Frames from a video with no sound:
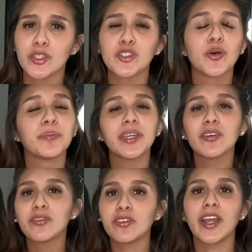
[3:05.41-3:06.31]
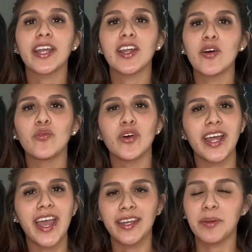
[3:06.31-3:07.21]
Don't be afraid of
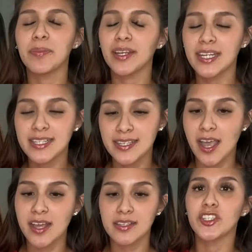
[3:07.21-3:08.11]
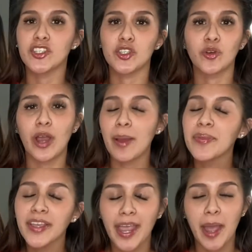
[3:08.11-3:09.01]
what anybody says. Just grab
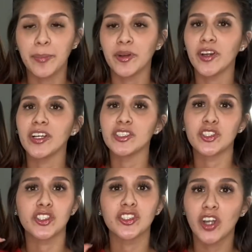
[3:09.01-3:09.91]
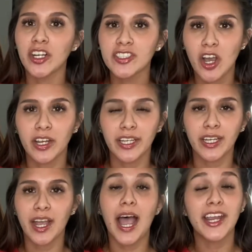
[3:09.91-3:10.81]
the camera, just start
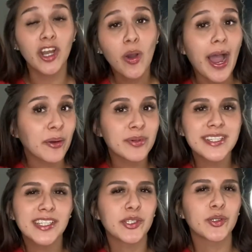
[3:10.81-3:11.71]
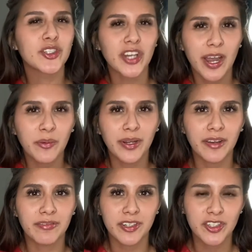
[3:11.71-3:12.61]
talking. I know I was a little shy when I
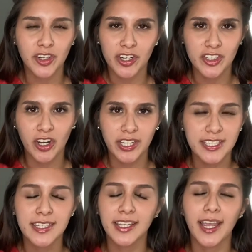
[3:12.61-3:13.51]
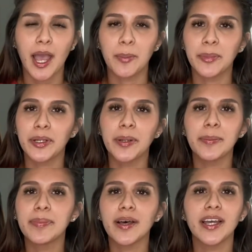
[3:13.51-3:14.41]
first started talking to the camera,
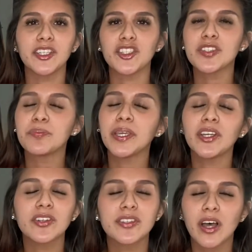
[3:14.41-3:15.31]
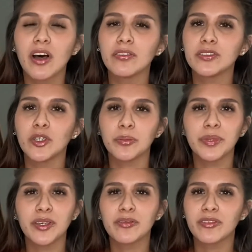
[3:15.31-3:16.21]
but just be yourself. Don't
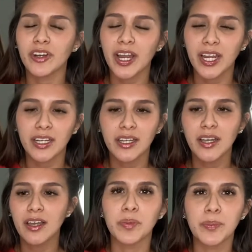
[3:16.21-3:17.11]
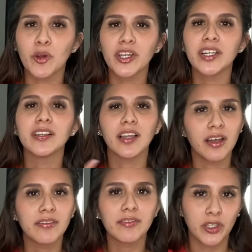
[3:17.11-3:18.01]
be afraid. People are gonna
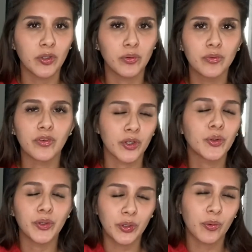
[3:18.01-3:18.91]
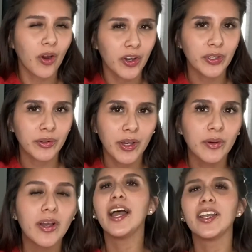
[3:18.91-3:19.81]
love you for who you are, you
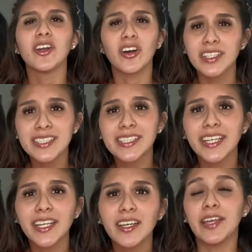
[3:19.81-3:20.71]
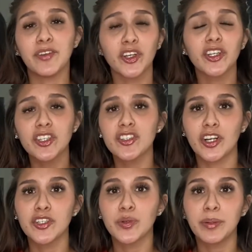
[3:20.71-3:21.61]
know? And honestly, if you're gonna
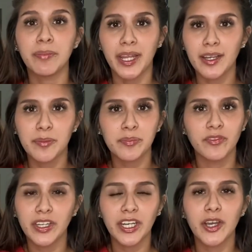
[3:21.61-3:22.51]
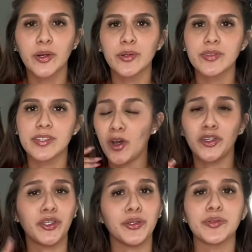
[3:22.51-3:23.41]
start doing makeup videos on
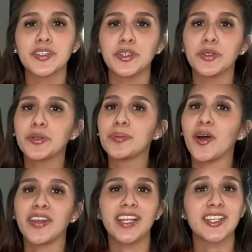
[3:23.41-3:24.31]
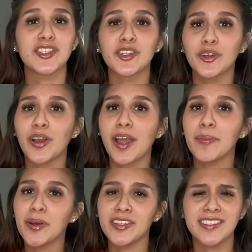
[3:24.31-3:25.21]
YouTube, on Instagram,
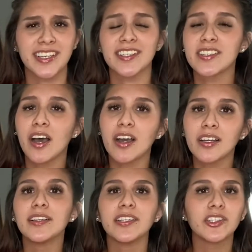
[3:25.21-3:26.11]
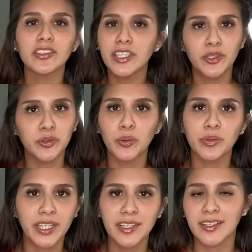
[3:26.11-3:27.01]
on TikTok, literally you don't
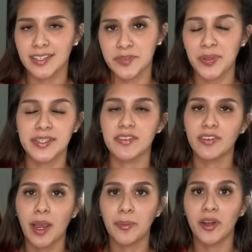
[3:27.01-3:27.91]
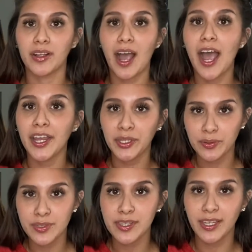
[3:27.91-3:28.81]
need an expensive camera. I
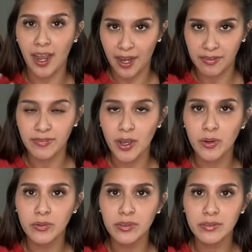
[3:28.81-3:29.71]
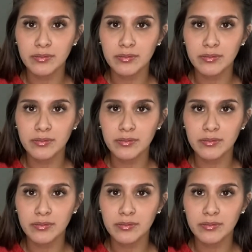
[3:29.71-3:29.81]
use the iPhone iPhone.